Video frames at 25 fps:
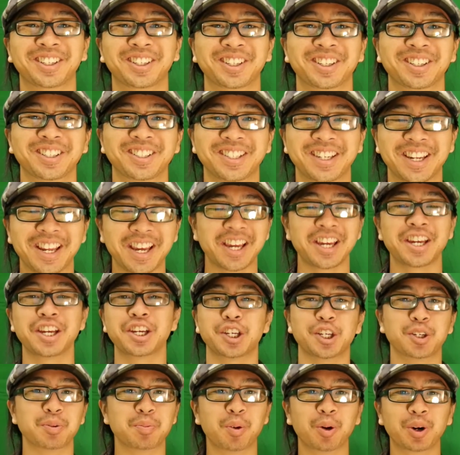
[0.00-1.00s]
good day,
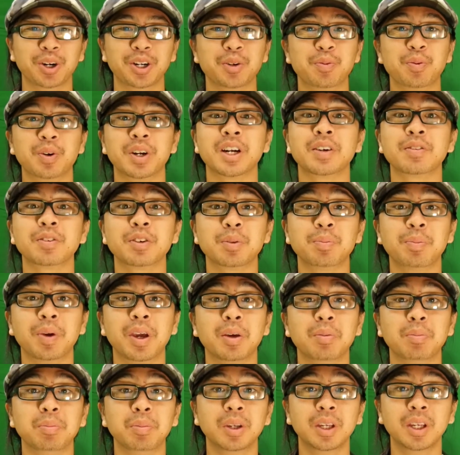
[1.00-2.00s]
good morning, whatever it
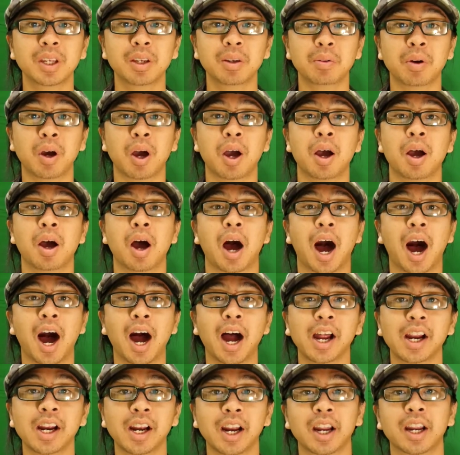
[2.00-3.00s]
may be.
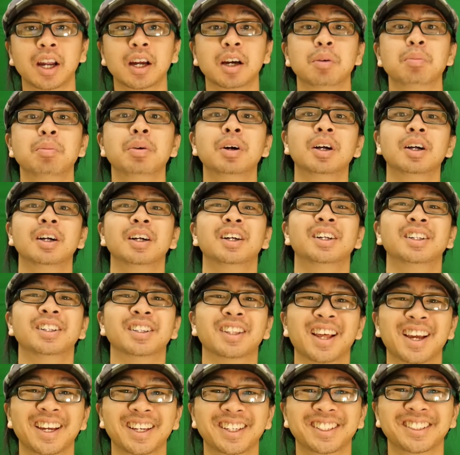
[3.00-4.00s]
I am
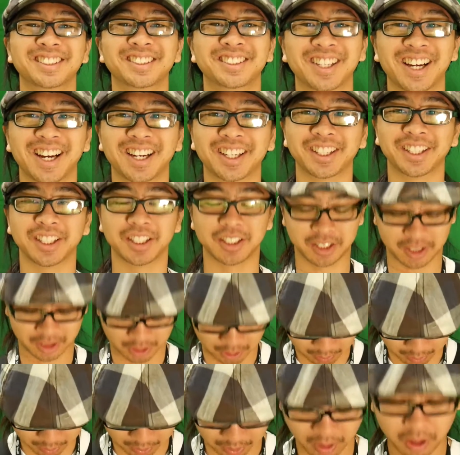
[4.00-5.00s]
Like a Jacket.
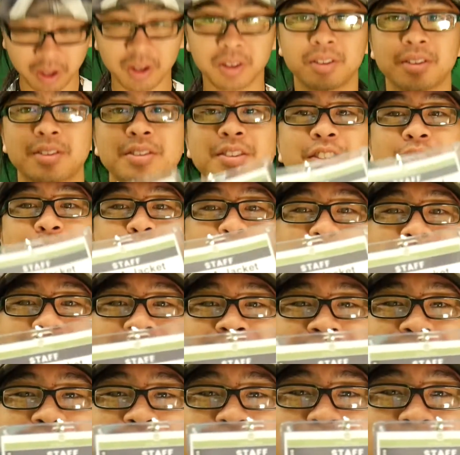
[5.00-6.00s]
Here we are. This is my
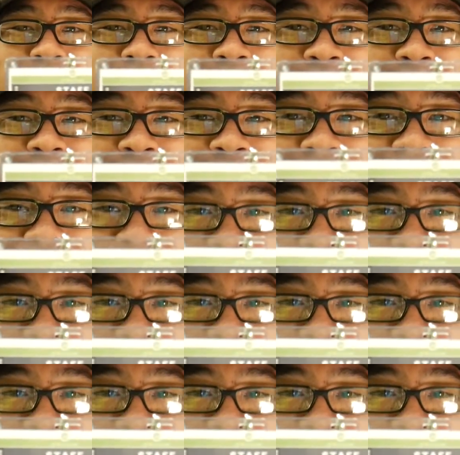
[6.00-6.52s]
name tag.